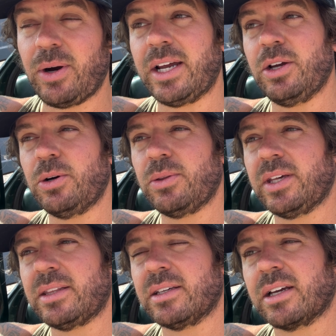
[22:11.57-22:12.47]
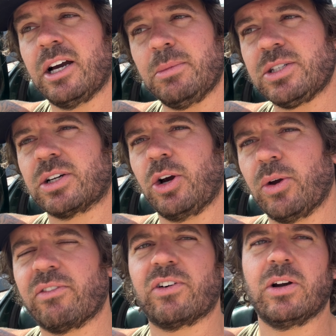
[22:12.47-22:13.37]
I know that the Cummins are
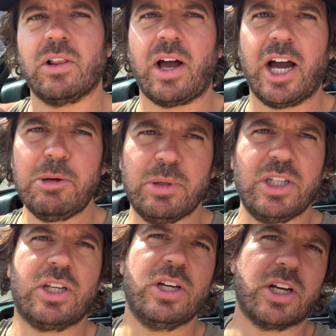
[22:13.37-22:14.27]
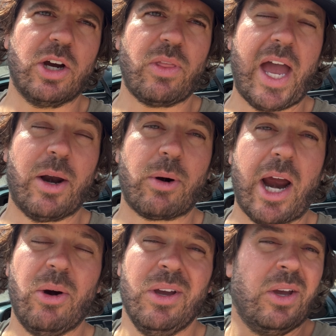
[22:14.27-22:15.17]
going for a lot, but you could go that route.